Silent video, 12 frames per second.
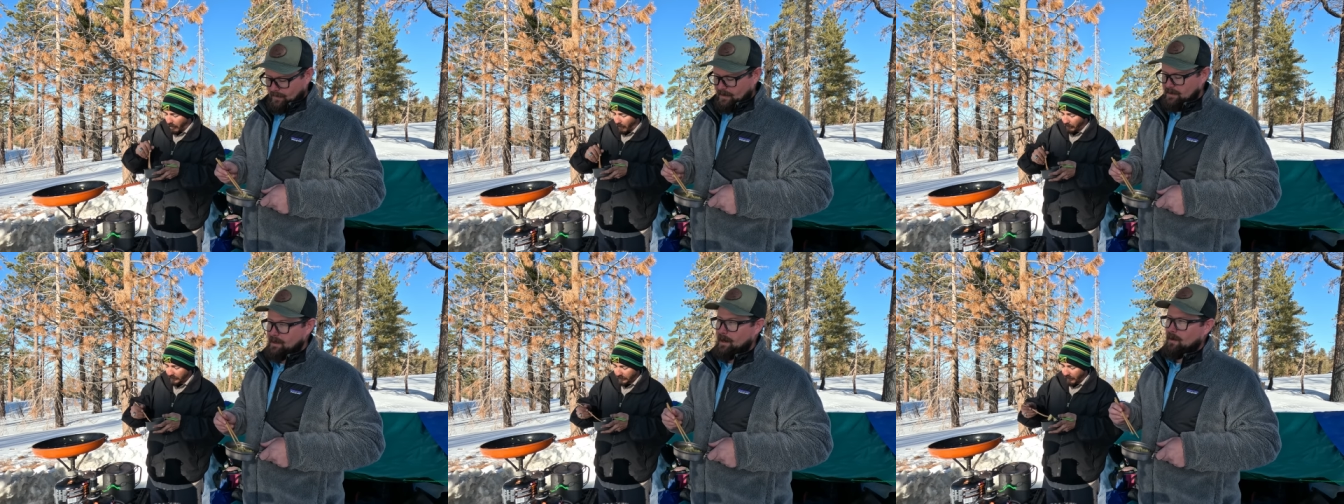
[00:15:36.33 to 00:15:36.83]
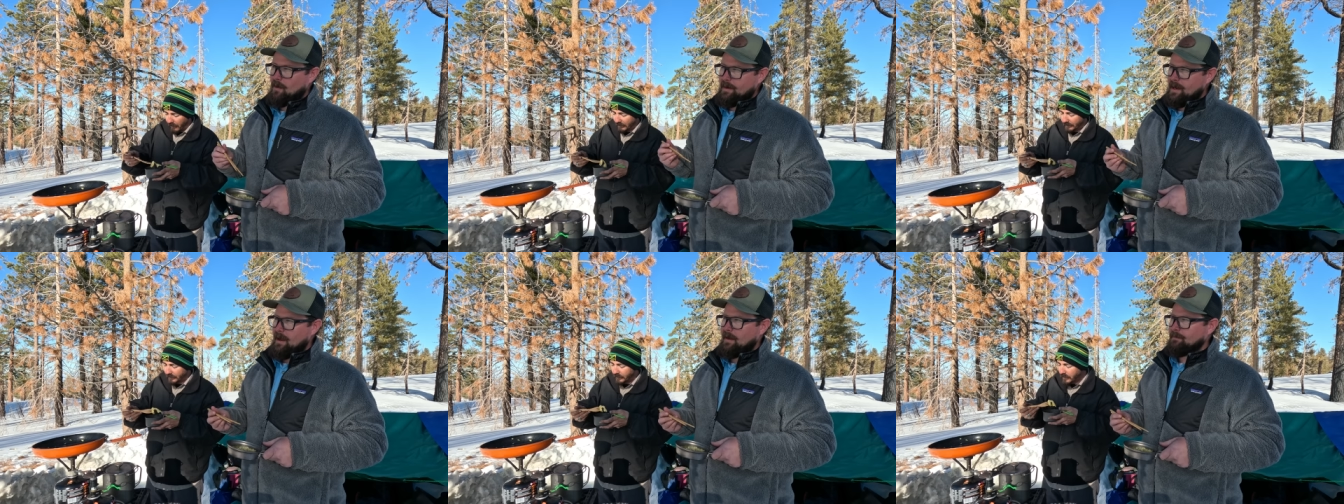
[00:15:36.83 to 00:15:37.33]
instead of going
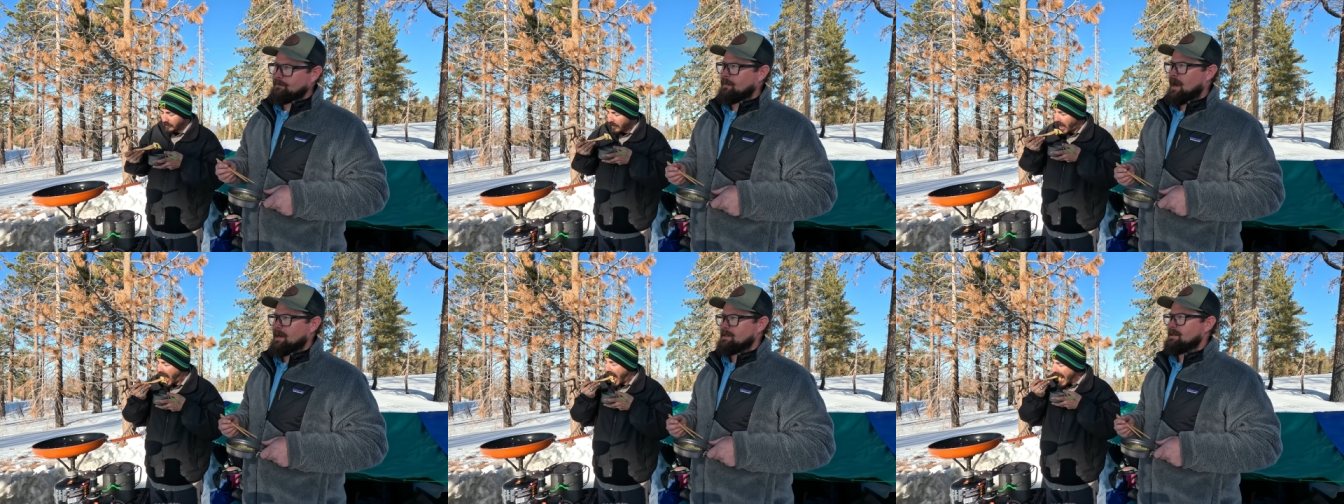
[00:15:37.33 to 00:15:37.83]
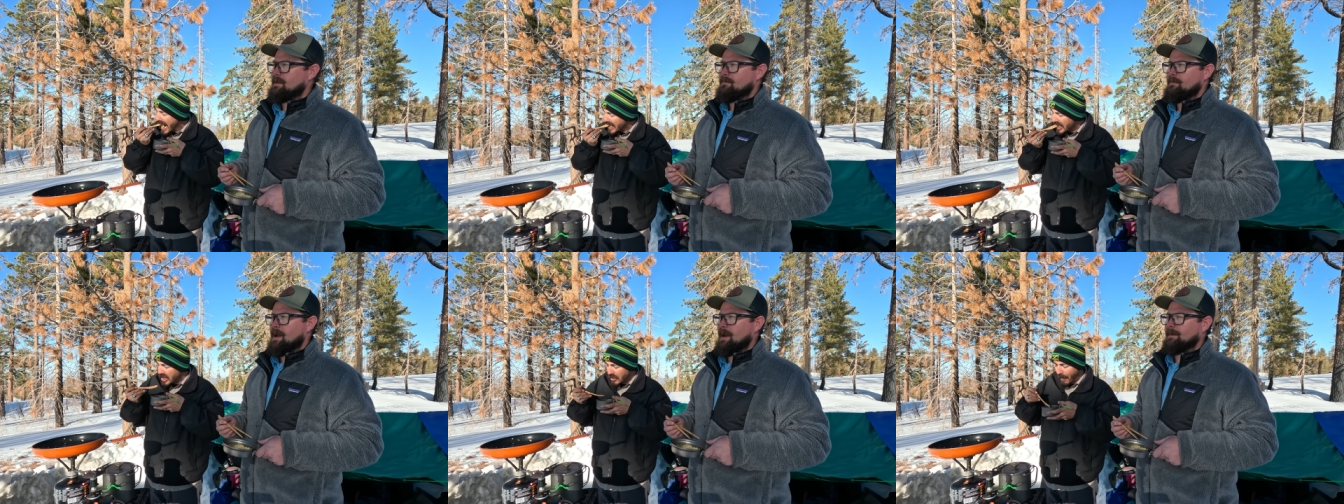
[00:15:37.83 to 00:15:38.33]
down, buying a
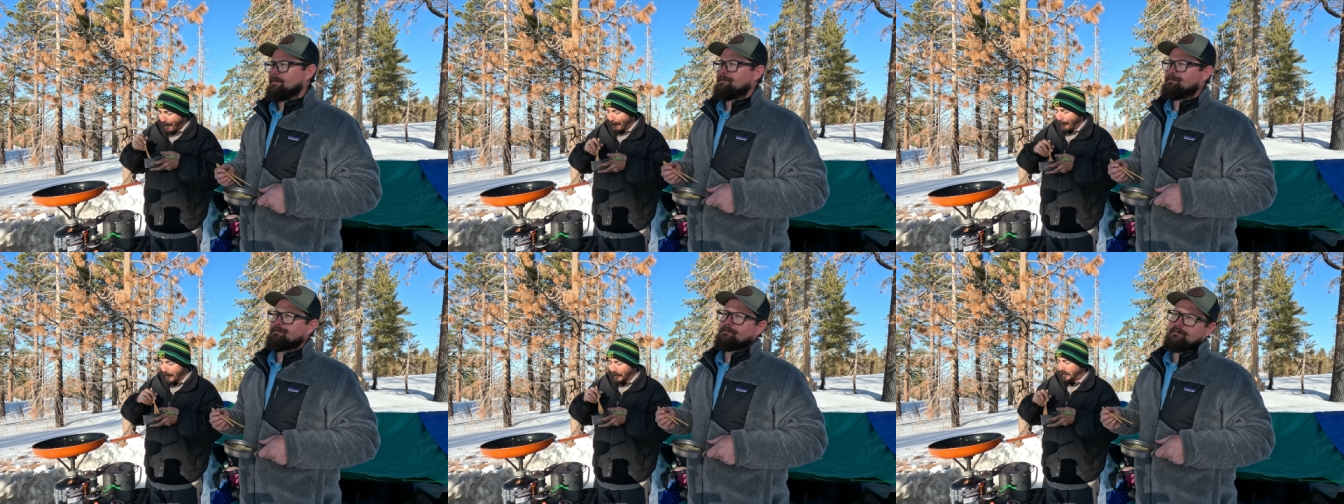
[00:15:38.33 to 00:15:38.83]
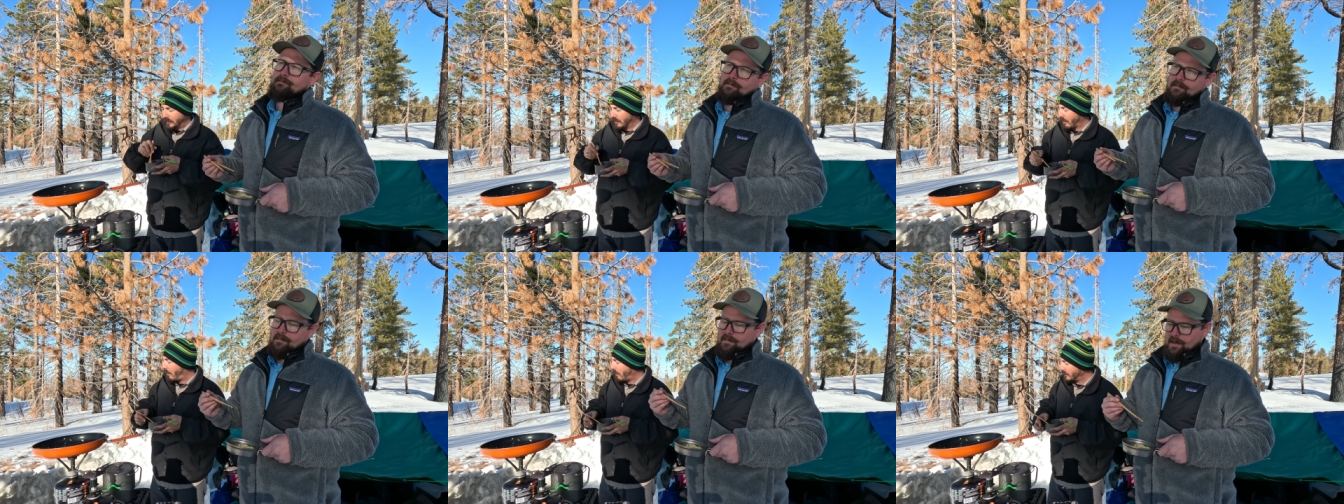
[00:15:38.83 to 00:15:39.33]
sleeping bag,
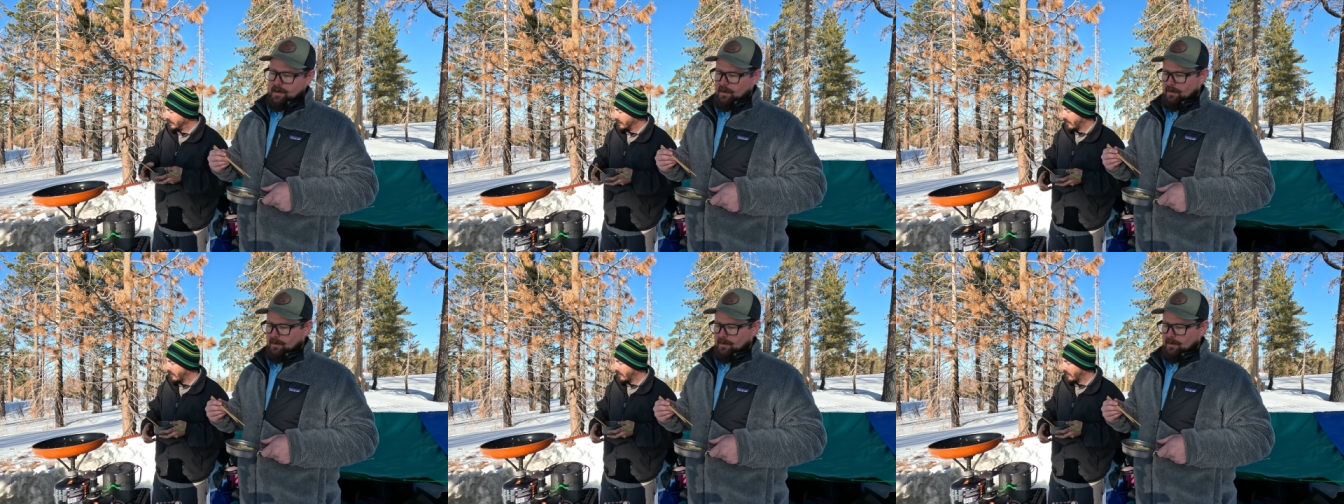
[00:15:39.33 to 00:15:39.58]
you